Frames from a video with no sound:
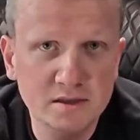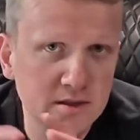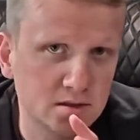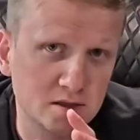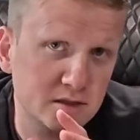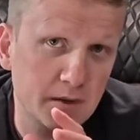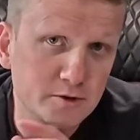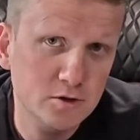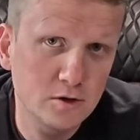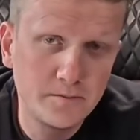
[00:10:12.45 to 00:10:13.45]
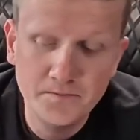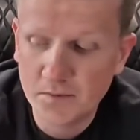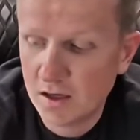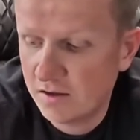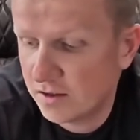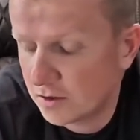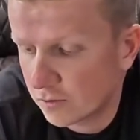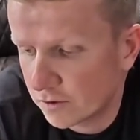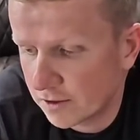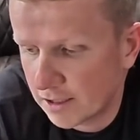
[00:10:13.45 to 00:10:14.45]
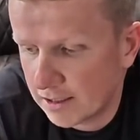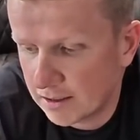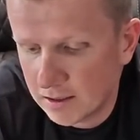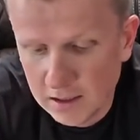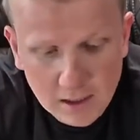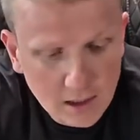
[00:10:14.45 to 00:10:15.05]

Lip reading: is exceptional. I think you'll really like it.